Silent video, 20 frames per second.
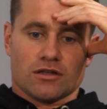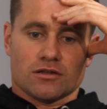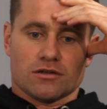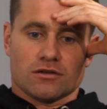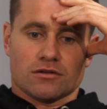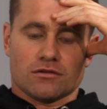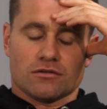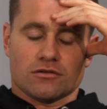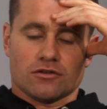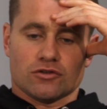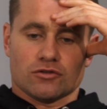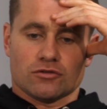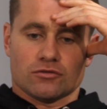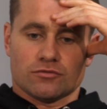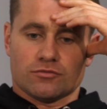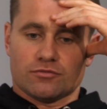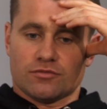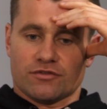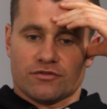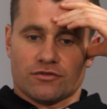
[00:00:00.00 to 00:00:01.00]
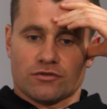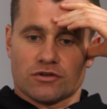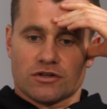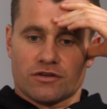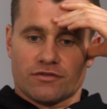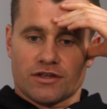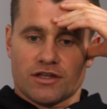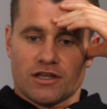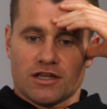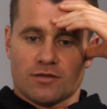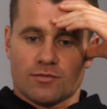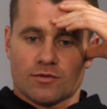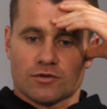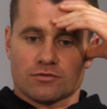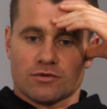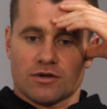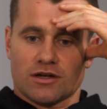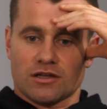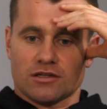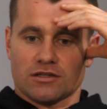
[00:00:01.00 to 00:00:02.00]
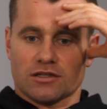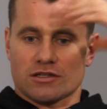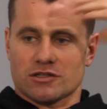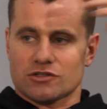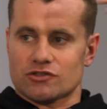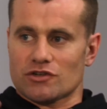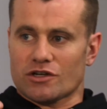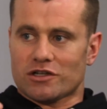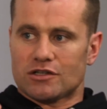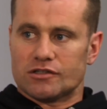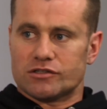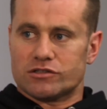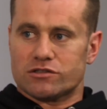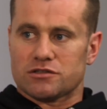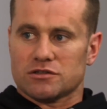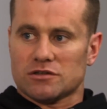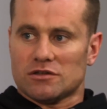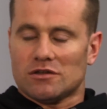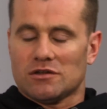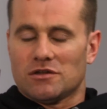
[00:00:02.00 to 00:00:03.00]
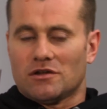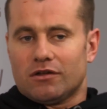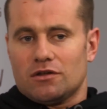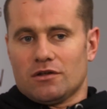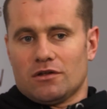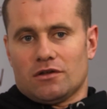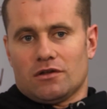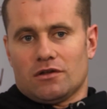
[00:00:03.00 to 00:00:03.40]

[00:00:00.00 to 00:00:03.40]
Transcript: and you know before every game as well, little drills. Mm